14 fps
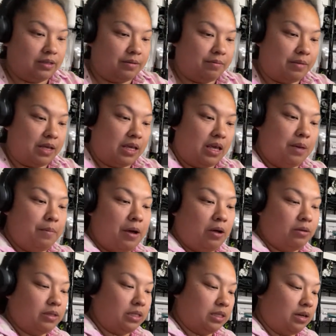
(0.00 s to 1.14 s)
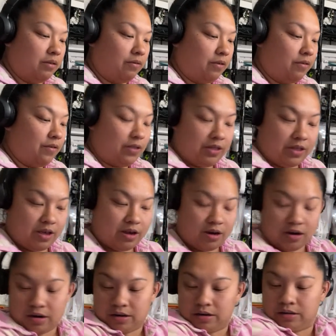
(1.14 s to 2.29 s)
some Mickey Mouse stuff over
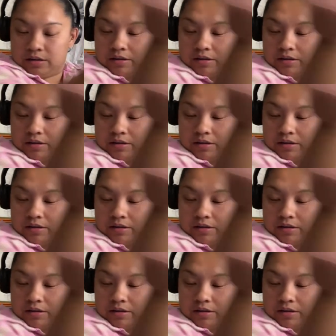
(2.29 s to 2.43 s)
there.